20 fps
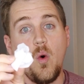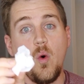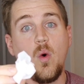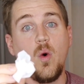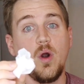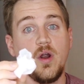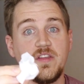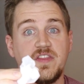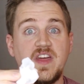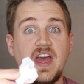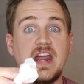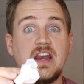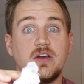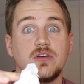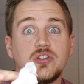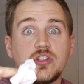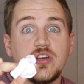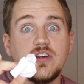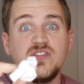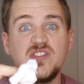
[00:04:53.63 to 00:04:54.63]
Or
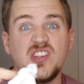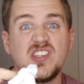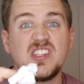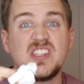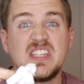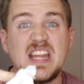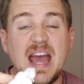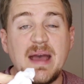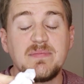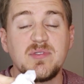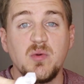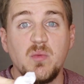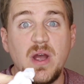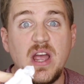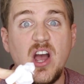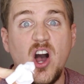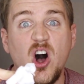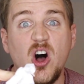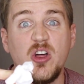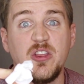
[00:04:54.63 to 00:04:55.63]
Thanos could have just snapped
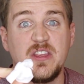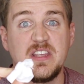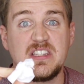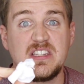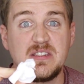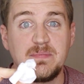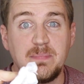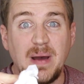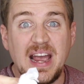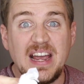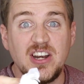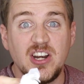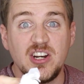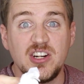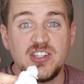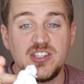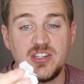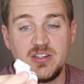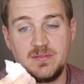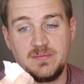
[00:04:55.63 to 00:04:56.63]
away all the
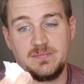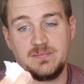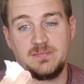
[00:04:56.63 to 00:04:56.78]
spiders.